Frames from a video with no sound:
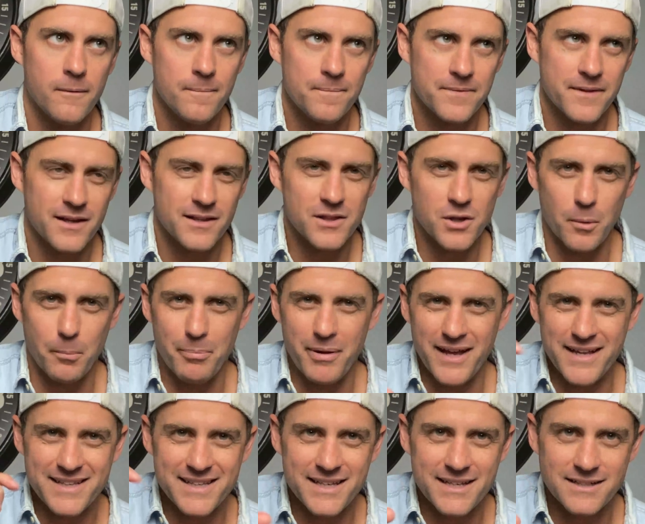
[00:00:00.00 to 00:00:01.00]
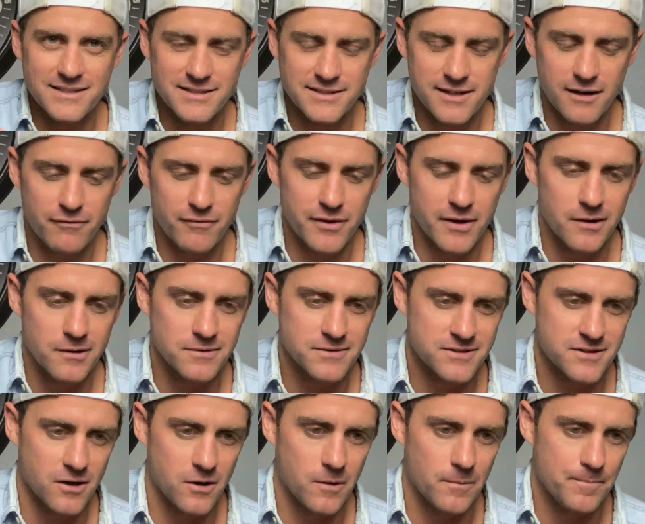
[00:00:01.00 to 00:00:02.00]
little picking stuff there.
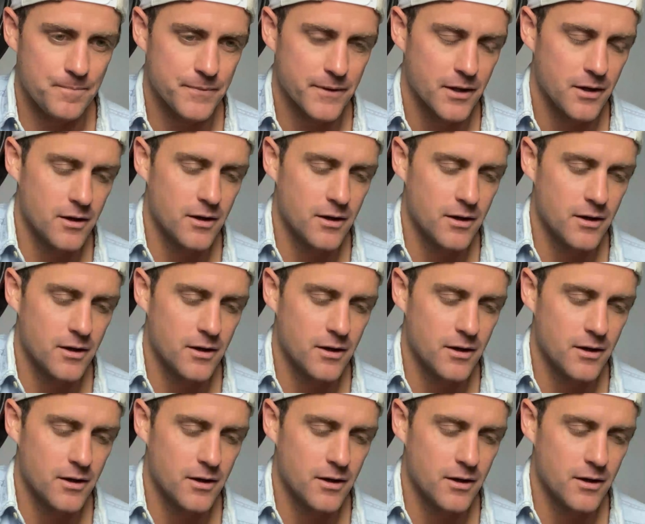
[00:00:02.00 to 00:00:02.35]
So